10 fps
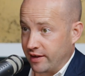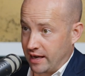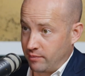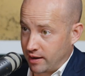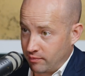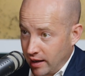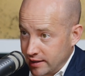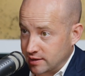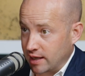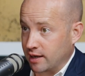they come back and buy
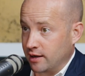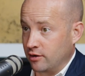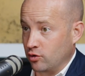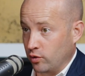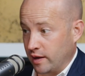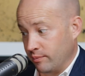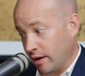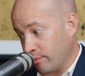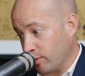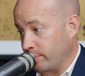a second, or they
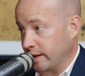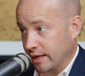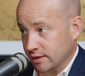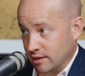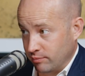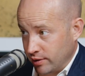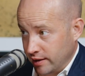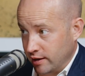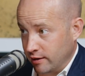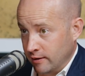buy a property, it gets
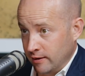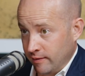completed.